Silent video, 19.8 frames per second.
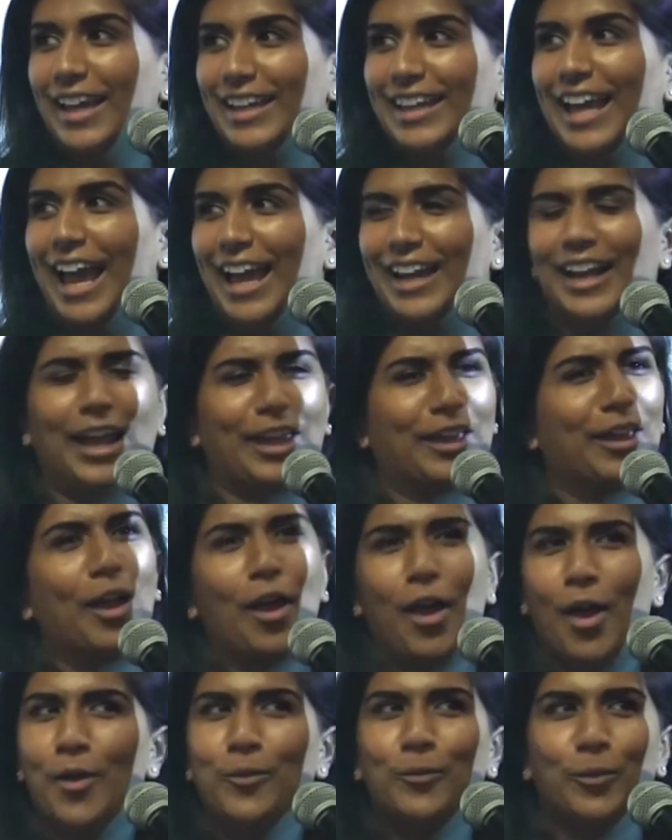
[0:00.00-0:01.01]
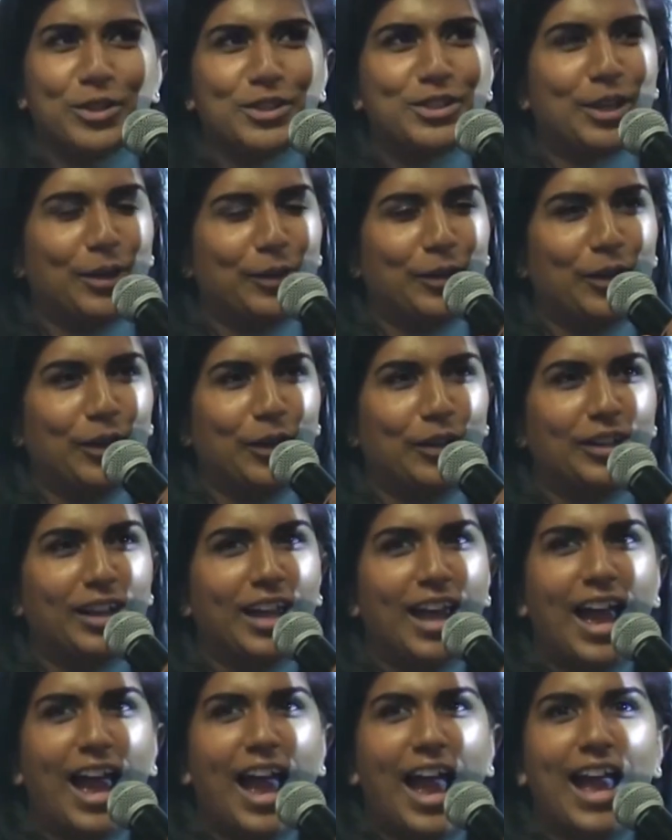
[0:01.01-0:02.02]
Yeah, what's going on?